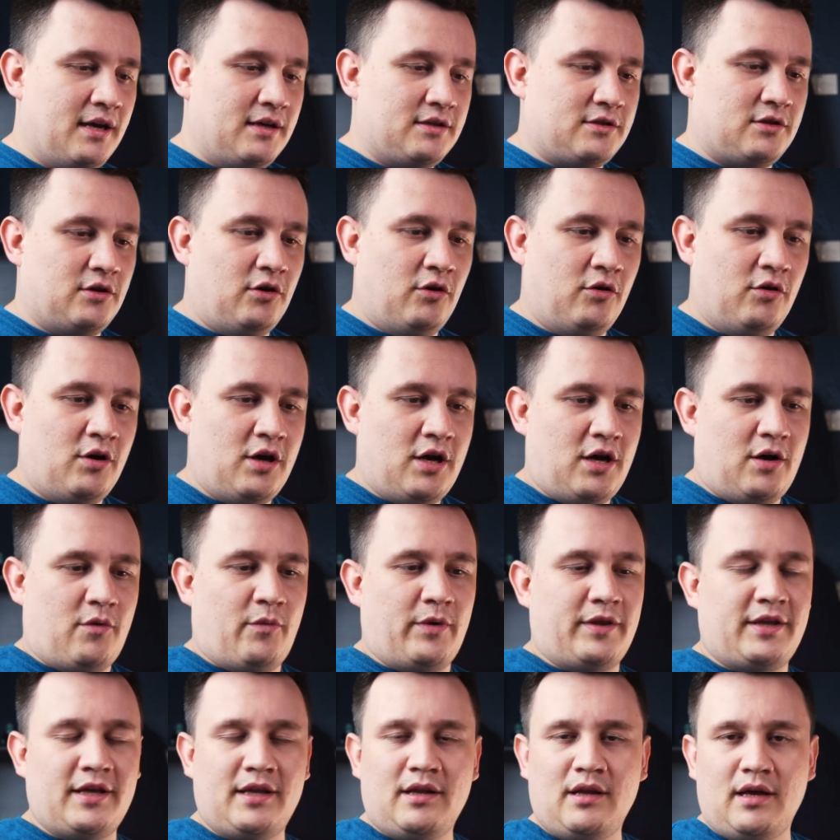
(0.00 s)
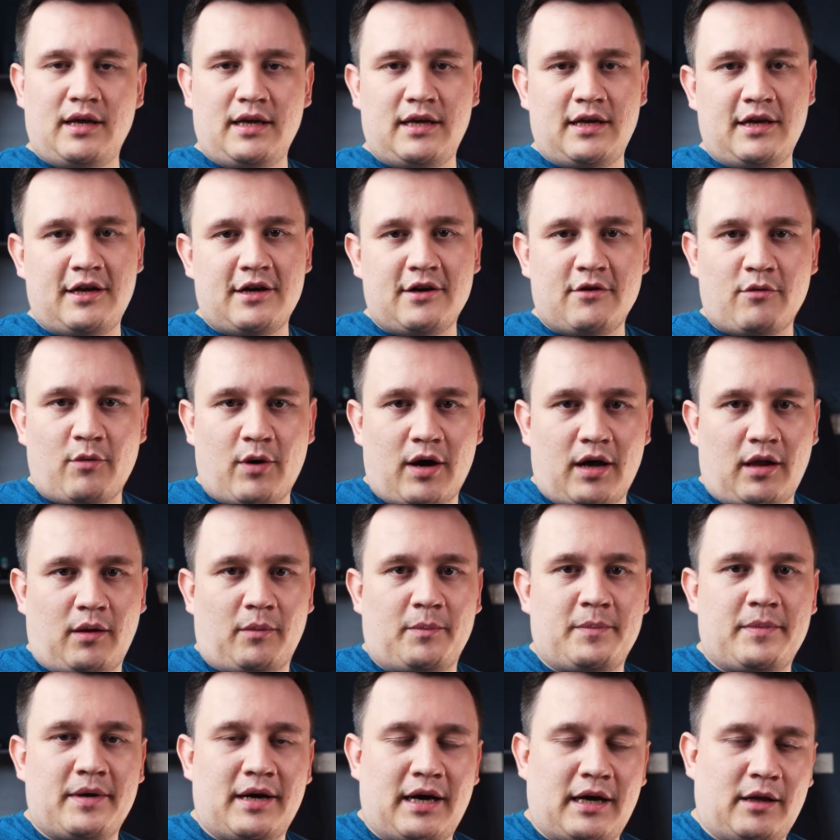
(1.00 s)
So within the year
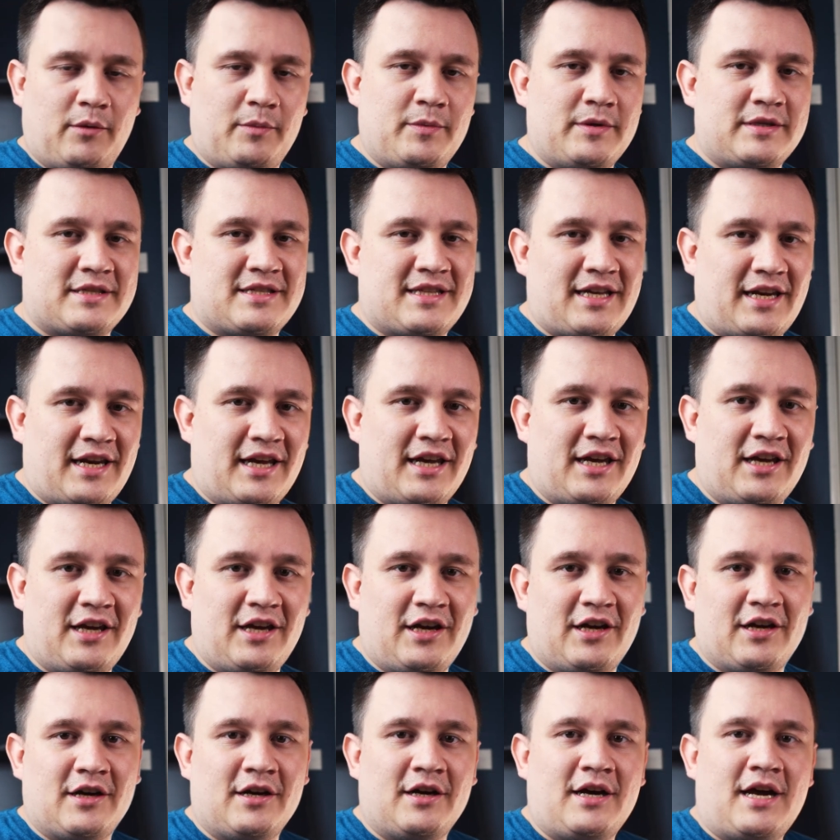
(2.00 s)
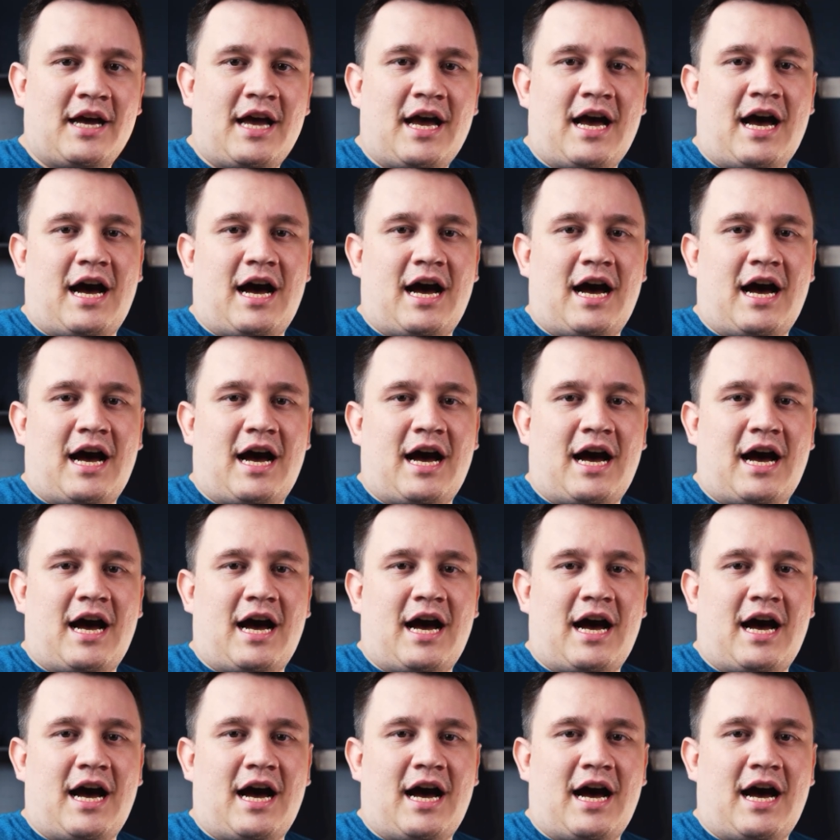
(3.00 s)
while I'll be studying here,